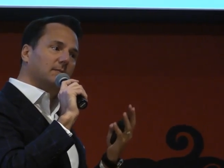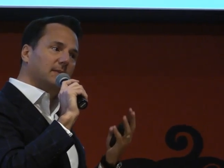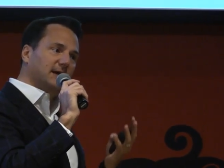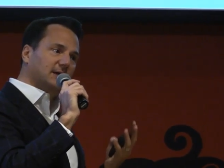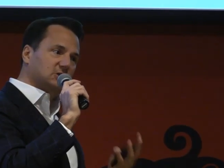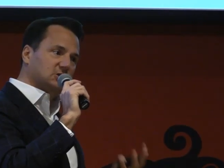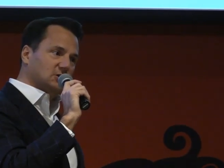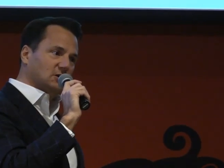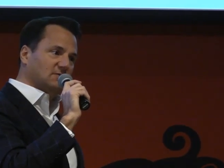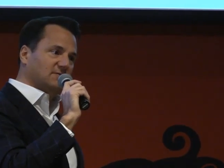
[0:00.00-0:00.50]

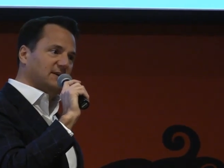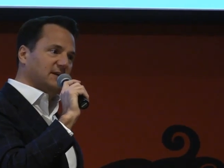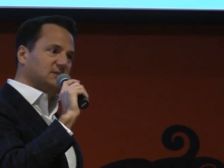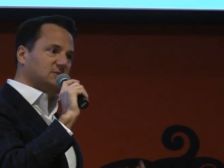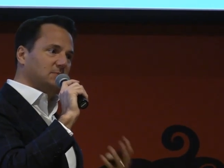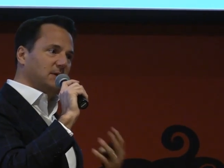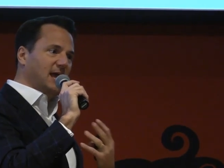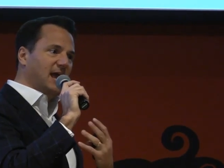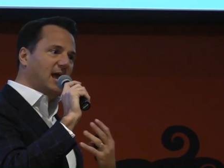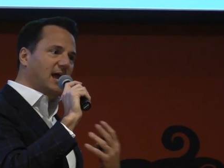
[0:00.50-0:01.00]
make
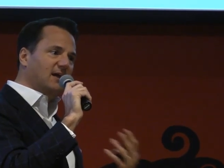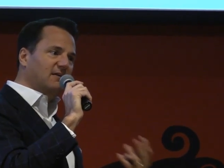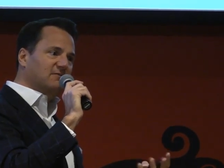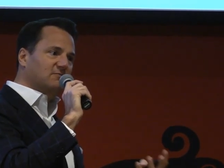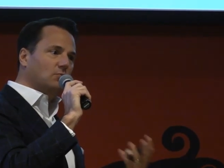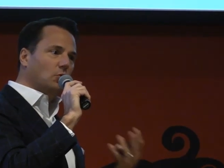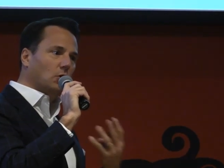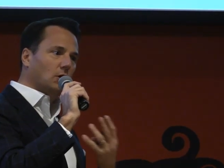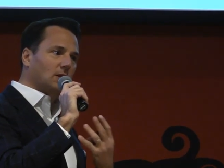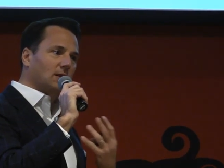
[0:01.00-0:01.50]
surveys behave
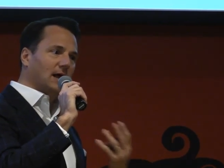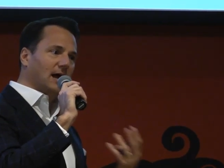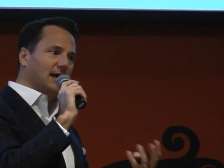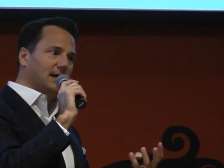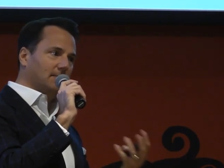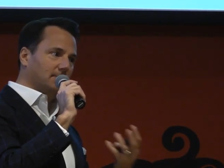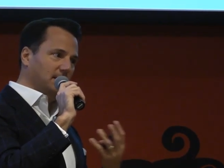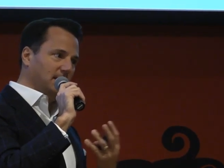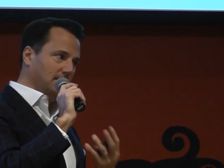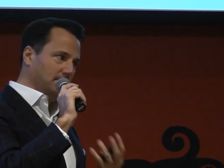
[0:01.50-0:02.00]
more
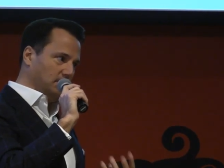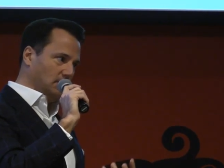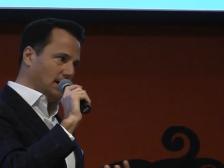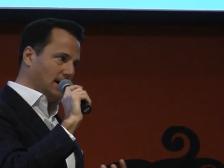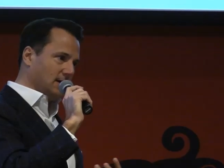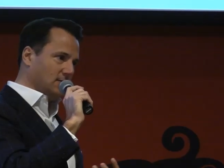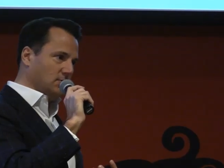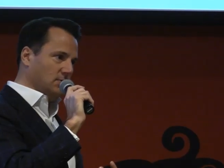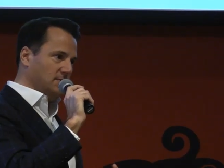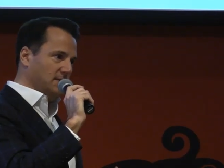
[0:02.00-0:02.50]
like people?
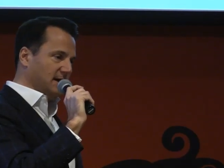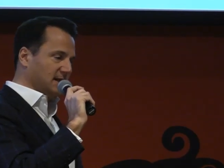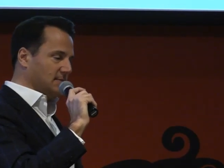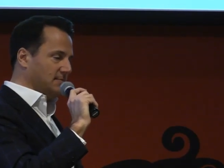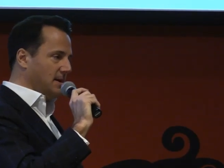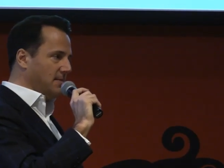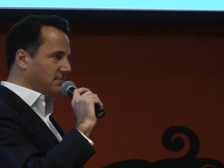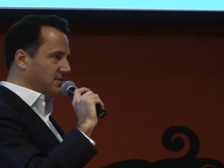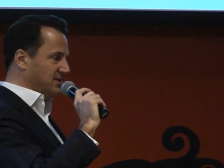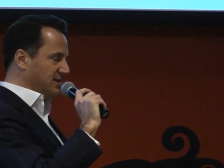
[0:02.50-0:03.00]
How can we make
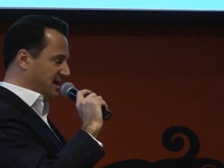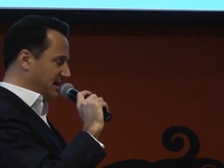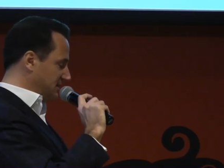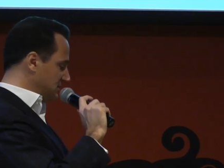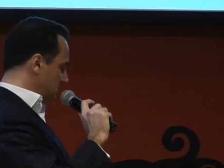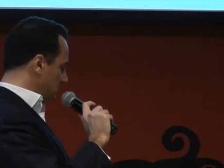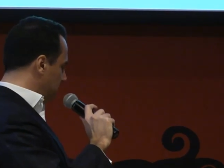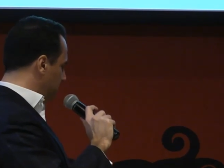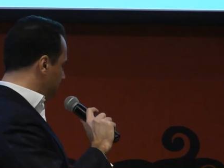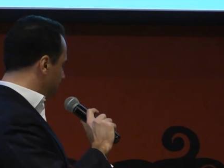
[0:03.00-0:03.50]
them empathize?